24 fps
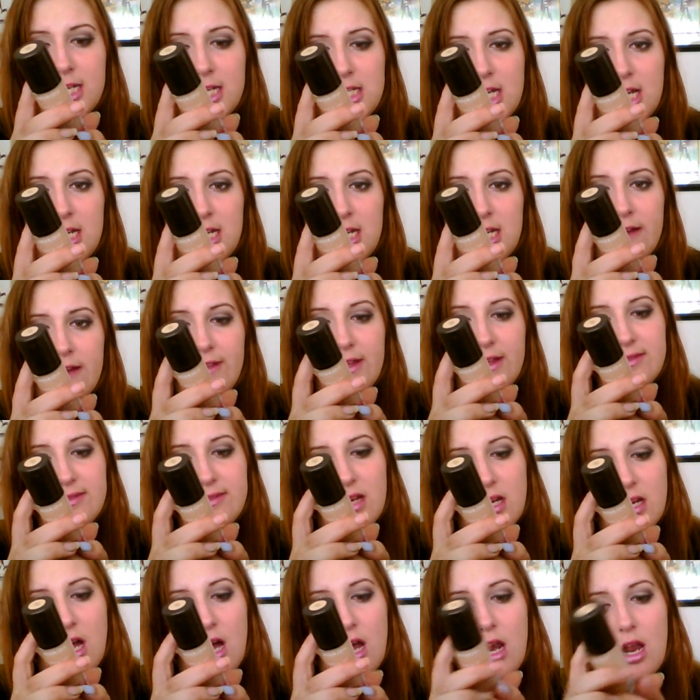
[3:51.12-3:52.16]
I don't know if
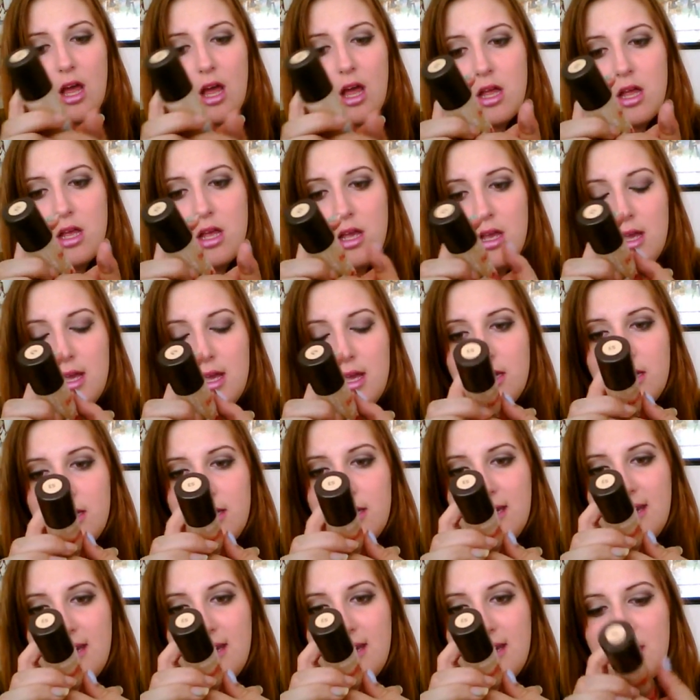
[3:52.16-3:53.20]
that's a colour
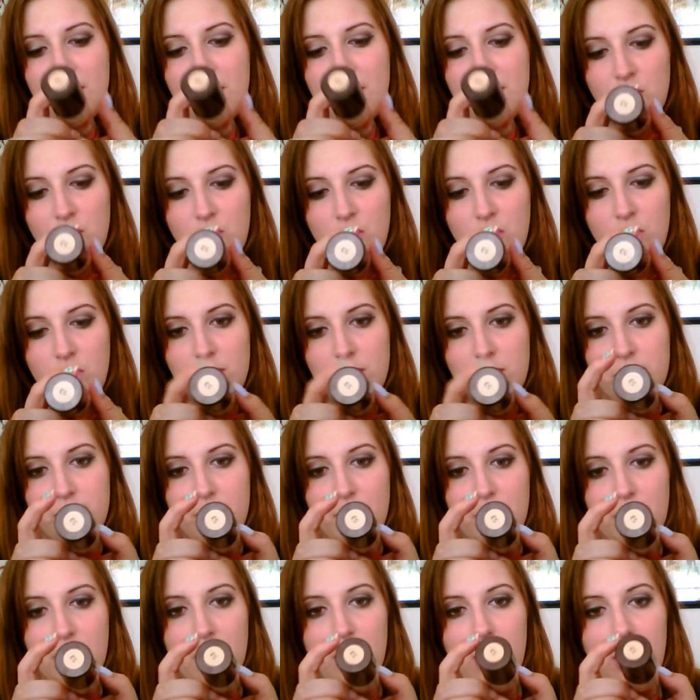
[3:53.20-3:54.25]
name or not,
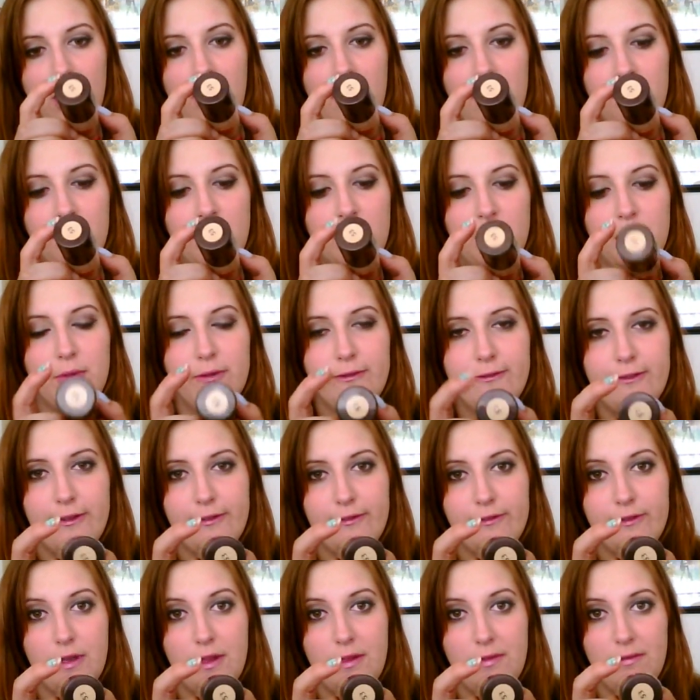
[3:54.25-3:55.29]
but I am number
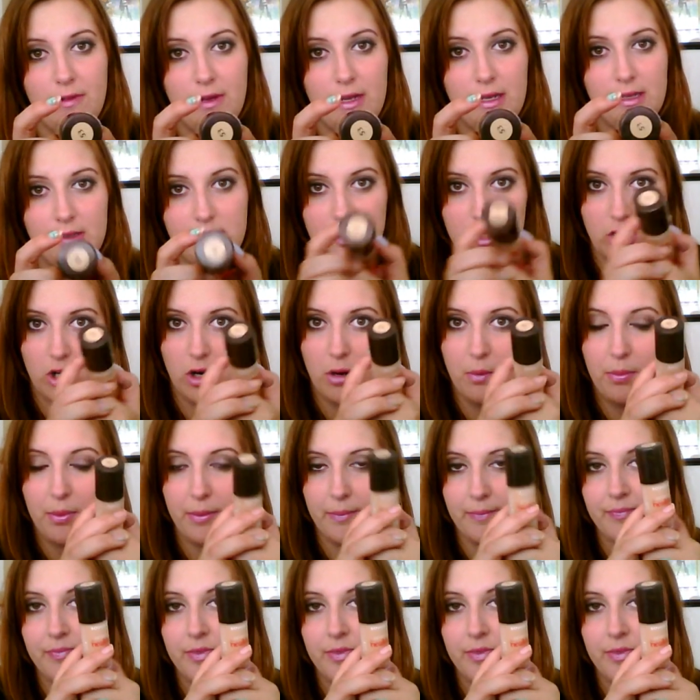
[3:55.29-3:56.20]
53 at the top.